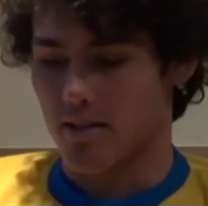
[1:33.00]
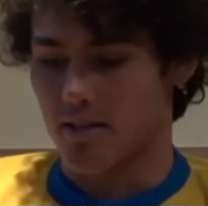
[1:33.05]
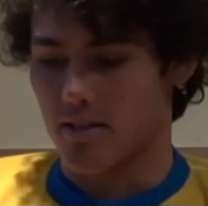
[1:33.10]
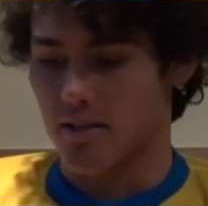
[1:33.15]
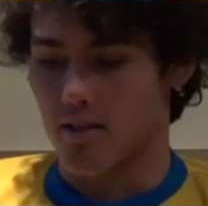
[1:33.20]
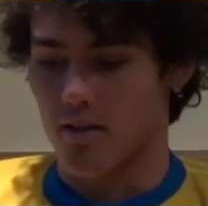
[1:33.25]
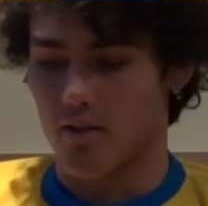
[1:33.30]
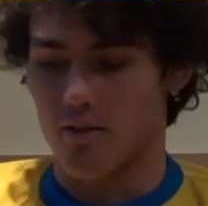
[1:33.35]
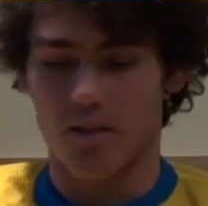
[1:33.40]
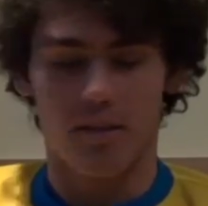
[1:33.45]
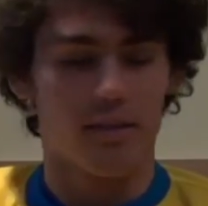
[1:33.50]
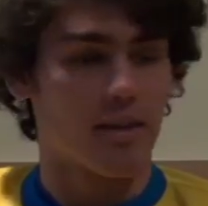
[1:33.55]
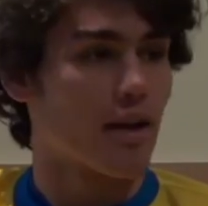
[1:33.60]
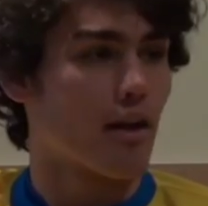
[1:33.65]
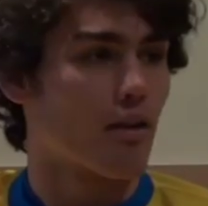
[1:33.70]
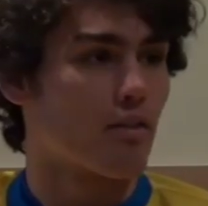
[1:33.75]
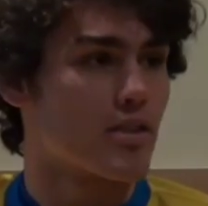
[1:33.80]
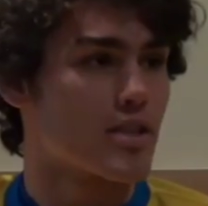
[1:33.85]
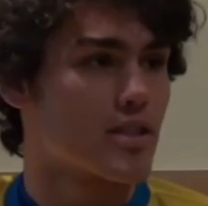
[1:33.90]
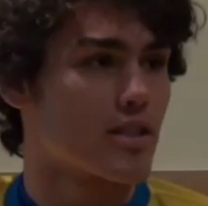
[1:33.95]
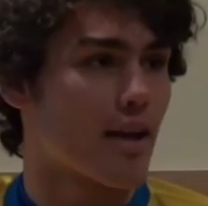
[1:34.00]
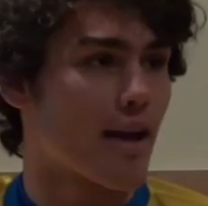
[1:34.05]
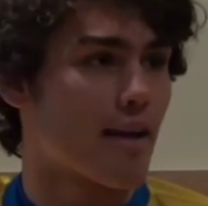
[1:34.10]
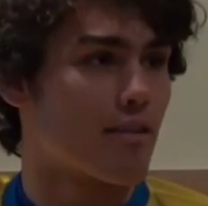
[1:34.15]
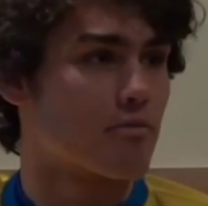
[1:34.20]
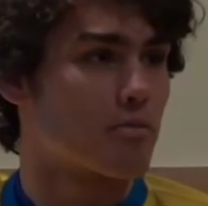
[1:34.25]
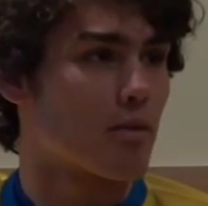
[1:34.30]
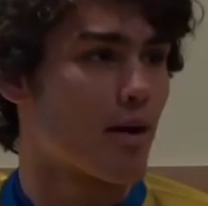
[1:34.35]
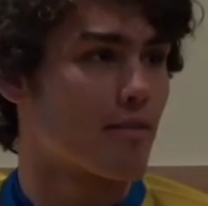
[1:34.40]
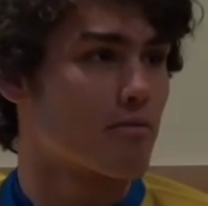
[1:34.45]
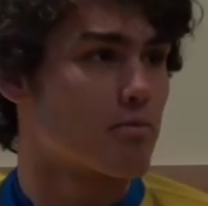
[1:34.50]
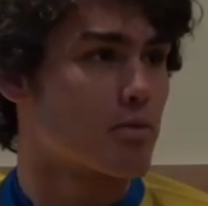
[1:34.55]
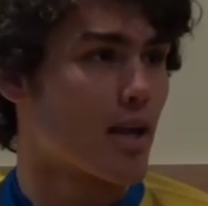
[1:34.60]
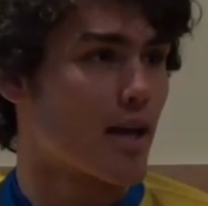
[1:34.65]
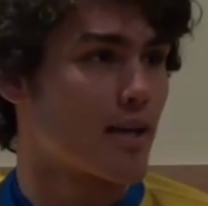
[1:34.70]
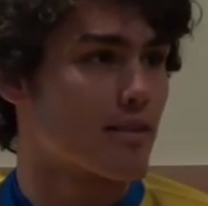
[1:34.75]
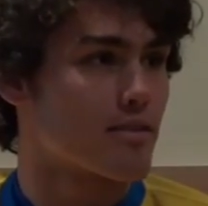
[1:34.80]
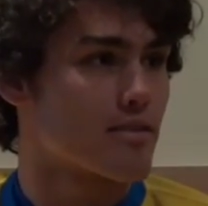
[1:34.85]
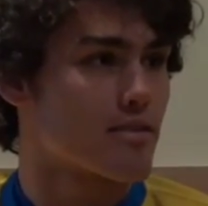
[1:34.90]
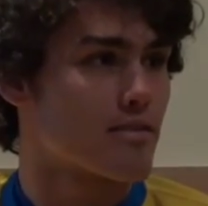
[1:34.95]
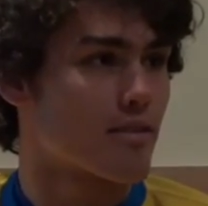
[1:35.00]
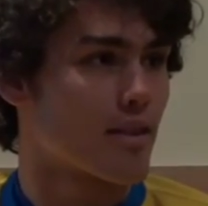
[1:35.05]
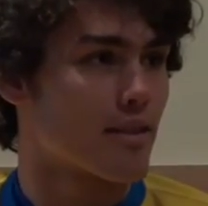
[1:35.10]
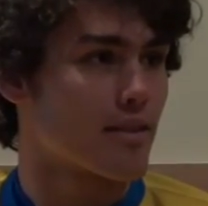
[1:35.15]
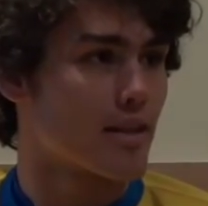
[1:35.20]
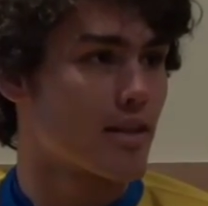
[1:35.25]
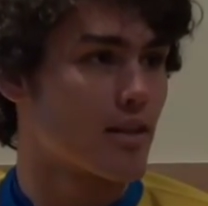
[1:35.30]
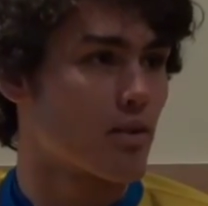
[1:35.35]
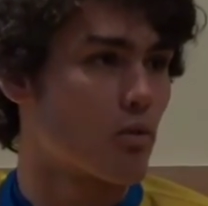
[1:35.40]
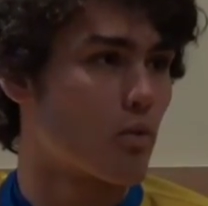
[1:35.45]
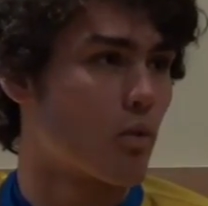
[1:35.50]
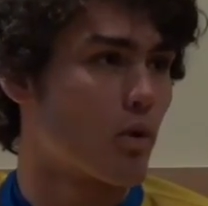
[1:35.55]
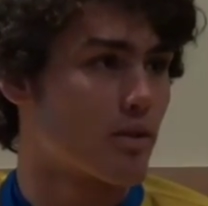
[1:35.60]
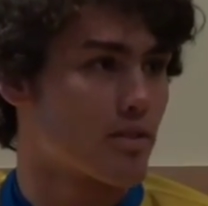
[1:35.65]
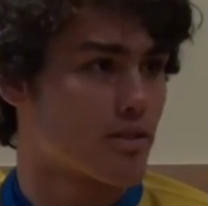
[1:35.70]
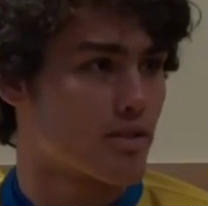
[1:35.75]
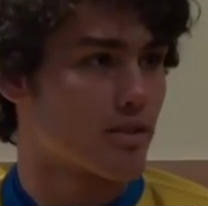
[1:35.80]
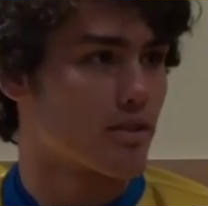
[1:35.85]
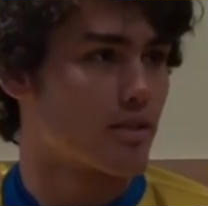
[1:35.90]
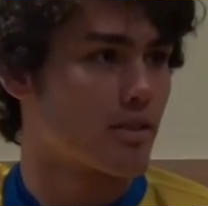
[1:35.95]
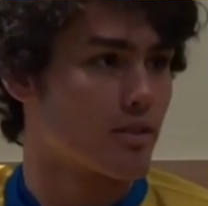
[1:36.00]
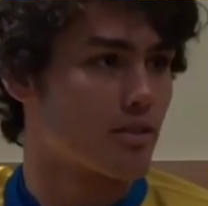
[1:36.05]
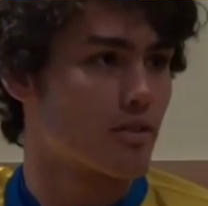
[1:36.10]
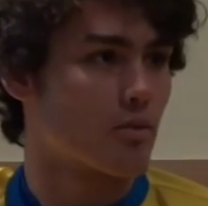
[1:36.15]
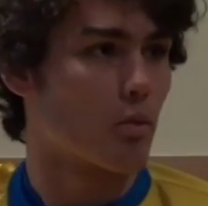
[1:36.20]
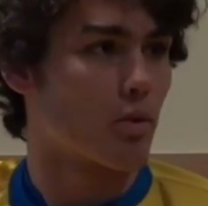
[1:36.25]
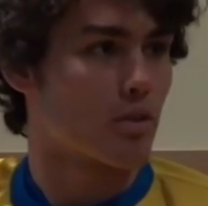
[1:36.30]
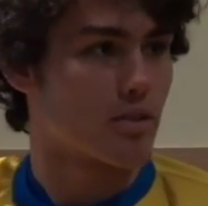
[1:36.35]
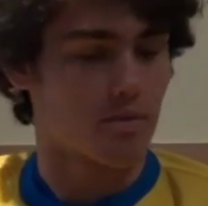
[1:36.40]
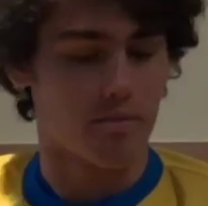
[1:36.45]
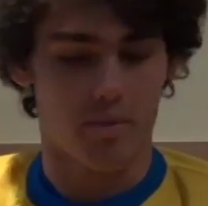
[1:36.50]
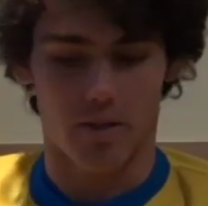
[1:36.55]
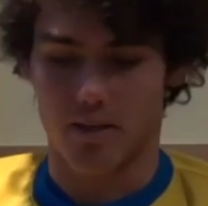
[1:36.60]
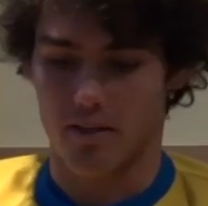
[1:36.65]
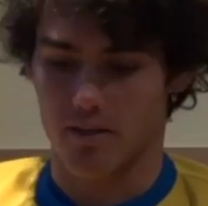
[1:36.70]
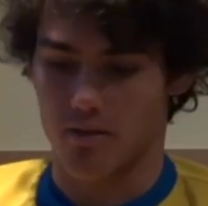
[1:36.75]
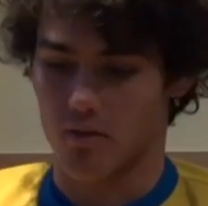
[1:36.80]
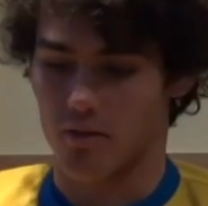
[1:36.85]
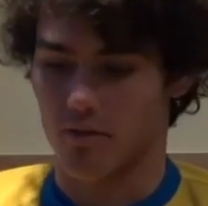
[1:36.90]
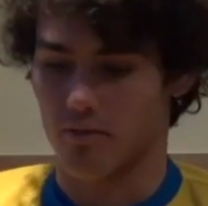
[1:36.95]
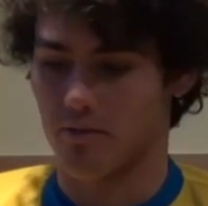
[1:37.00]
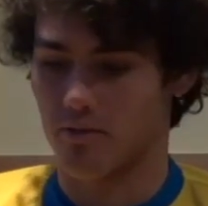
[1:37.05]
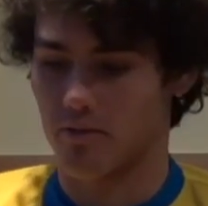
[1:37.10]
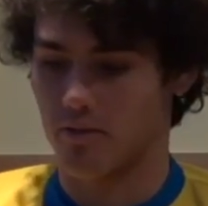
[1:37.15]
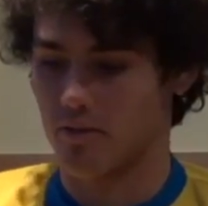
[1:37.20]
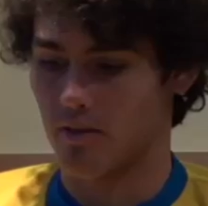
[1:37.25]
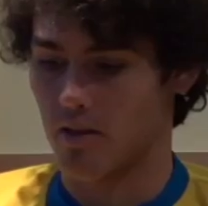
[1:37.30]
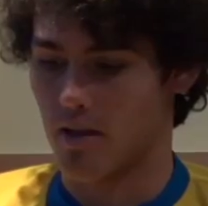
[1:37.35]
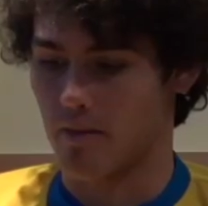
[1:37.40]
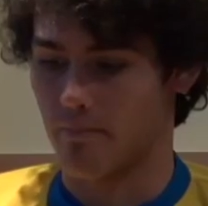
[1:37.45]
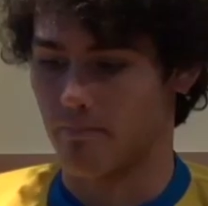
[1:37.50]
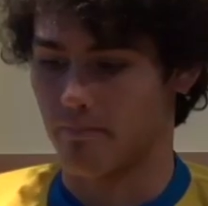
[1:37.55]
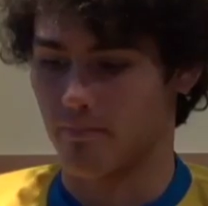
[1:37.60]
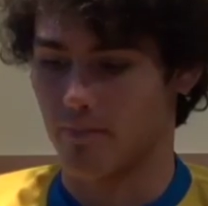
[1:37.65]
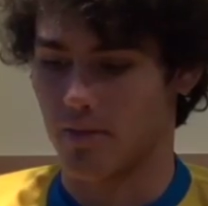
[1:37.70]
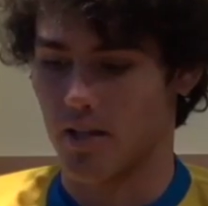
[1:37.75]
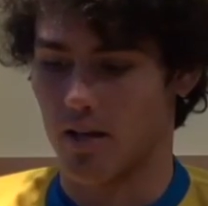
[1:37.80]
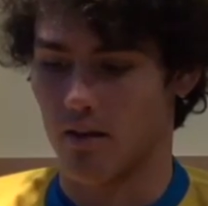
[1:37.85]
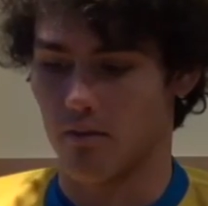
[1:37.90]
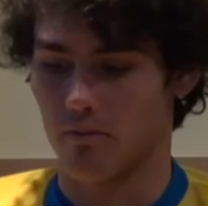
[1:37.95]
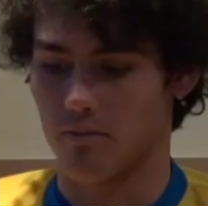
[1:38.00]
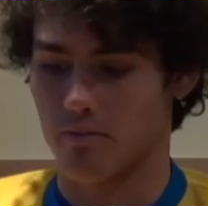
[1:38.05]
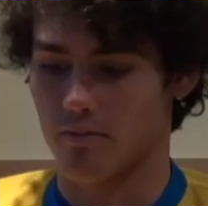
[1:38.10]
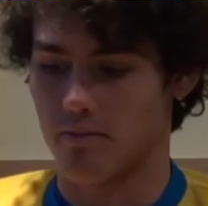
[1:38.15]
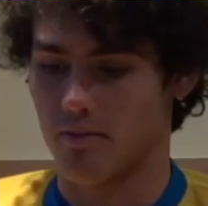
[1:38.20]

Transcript: nice to know that they obviously have, have plans that they don't want to want to be sort of, um, you know,